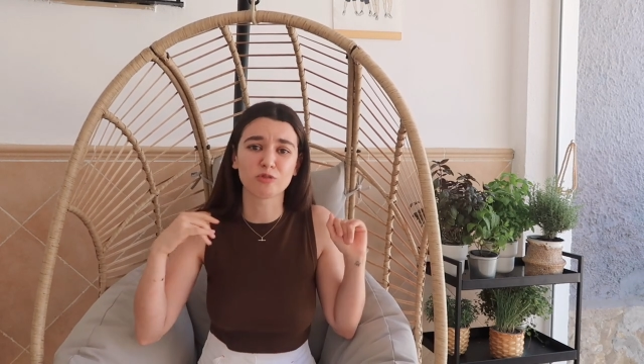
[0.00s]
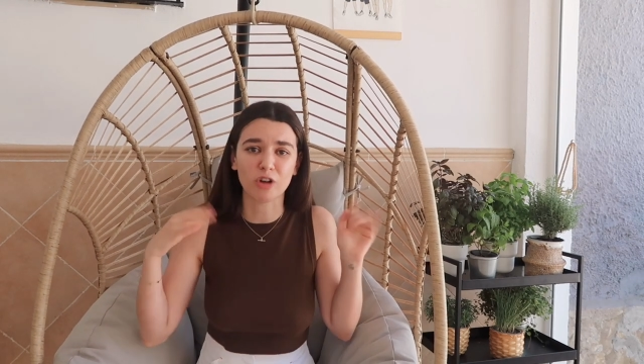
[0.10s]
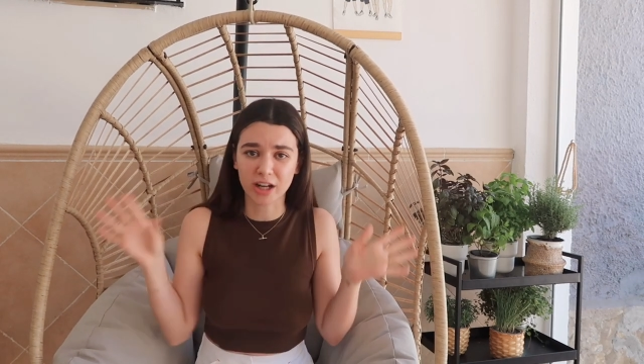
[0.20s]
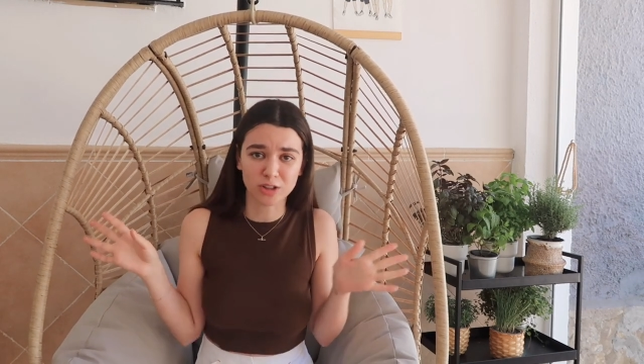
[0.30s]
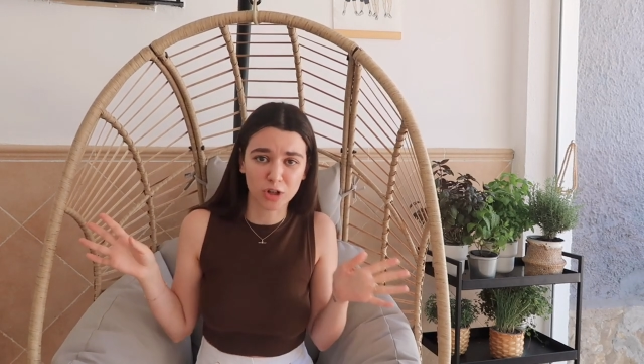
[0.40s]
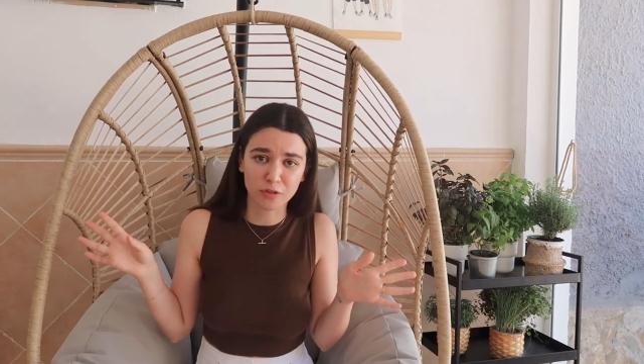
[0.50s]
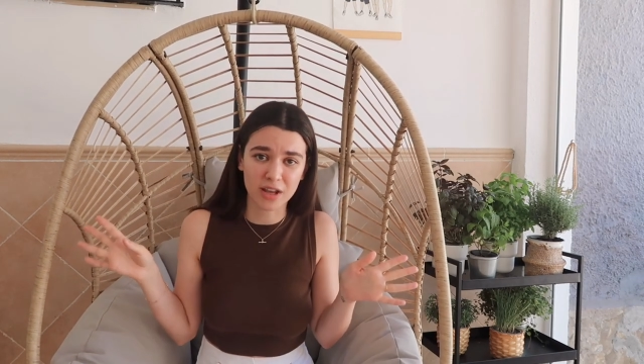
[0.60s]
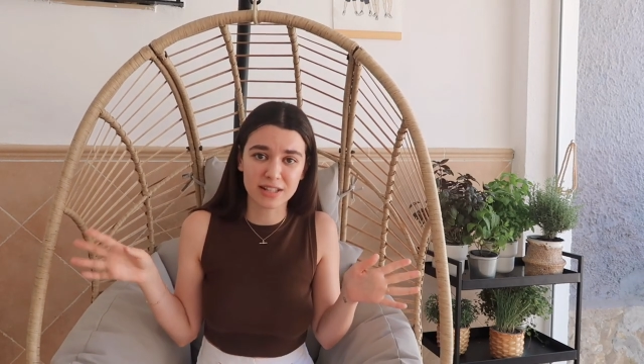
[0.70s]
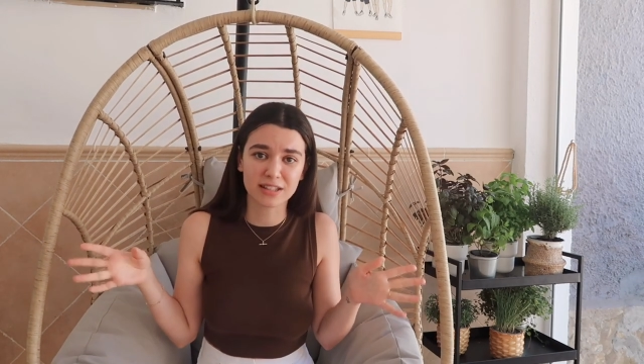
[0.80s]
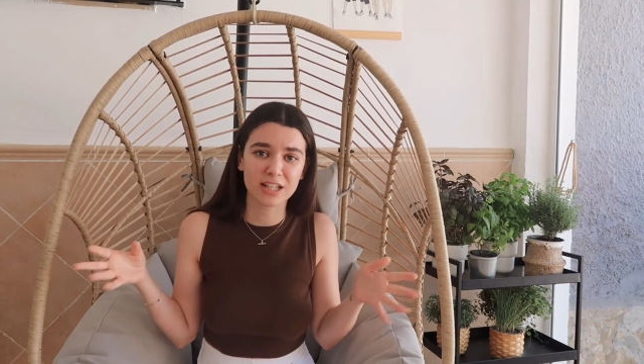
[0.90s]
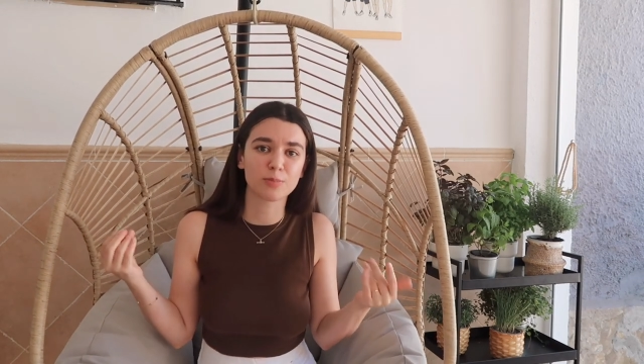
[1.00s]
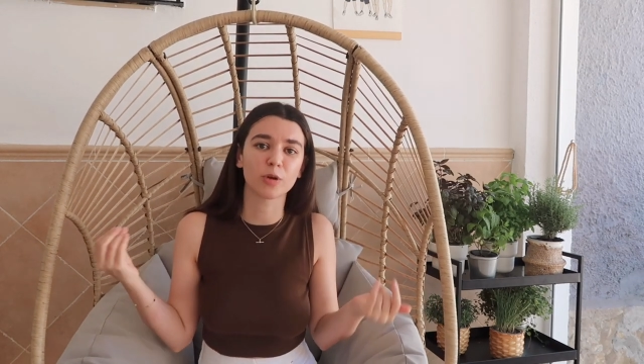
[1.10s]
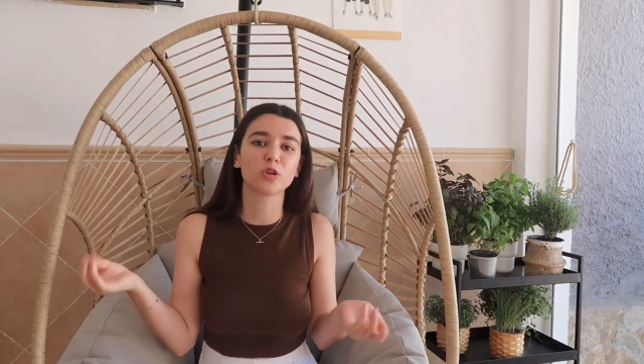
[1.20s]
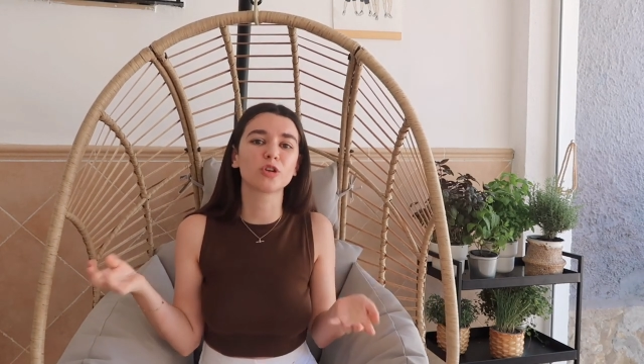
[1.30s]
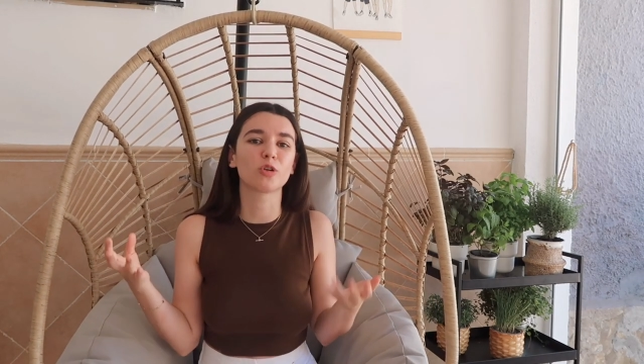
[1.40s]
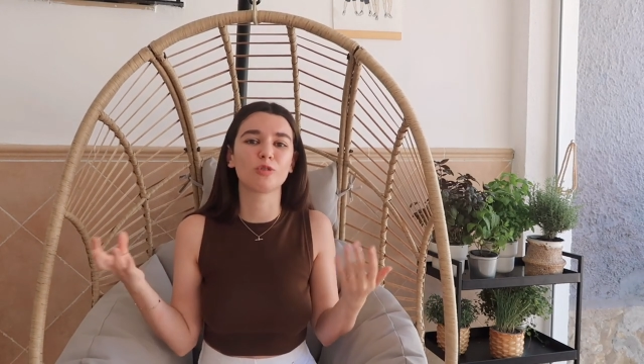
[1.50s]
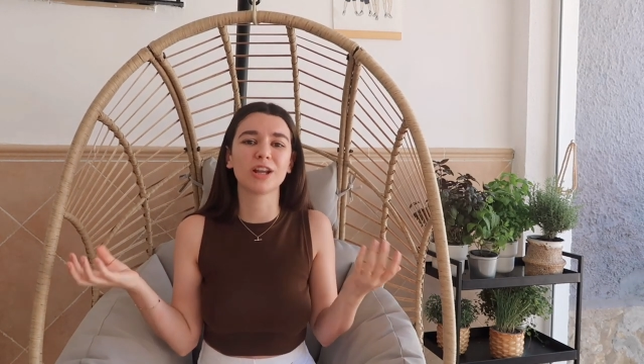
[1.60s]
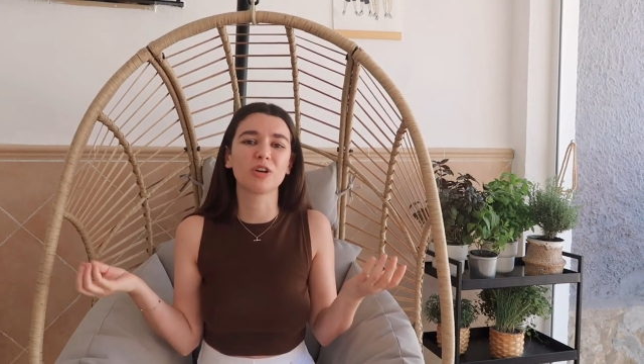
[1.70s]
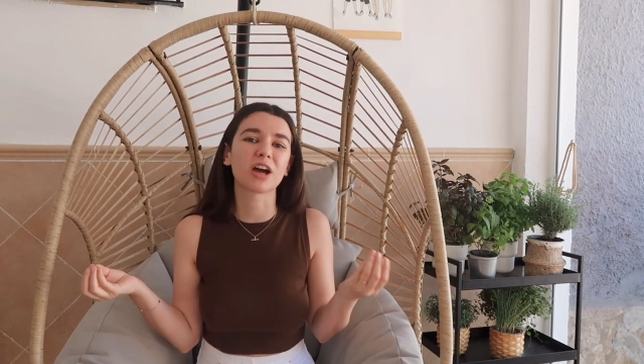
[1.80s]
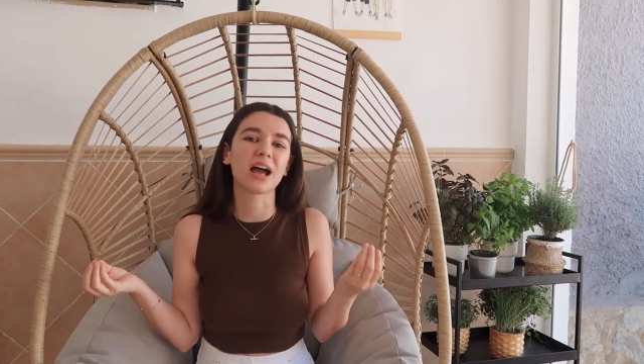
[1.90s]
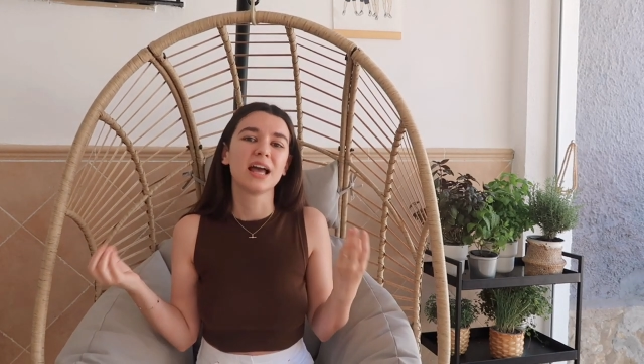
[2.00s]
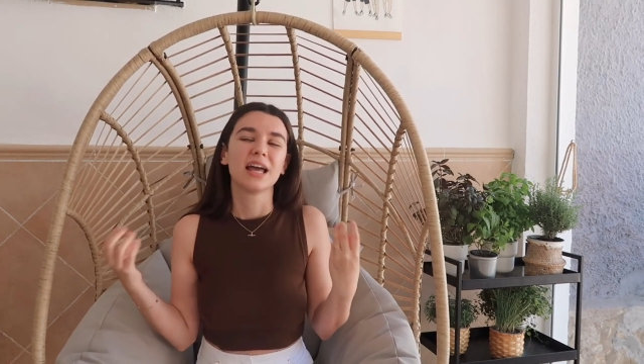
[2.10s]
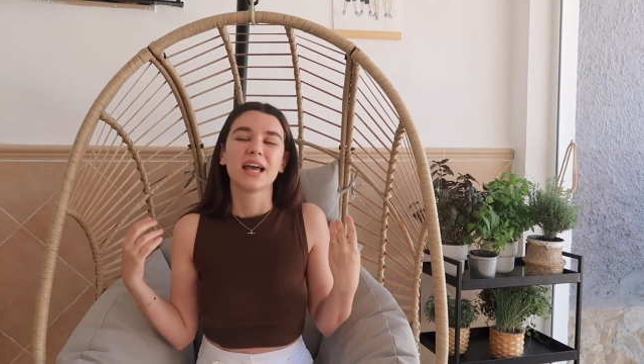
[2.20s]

write a ton of essays, but you're not really gonna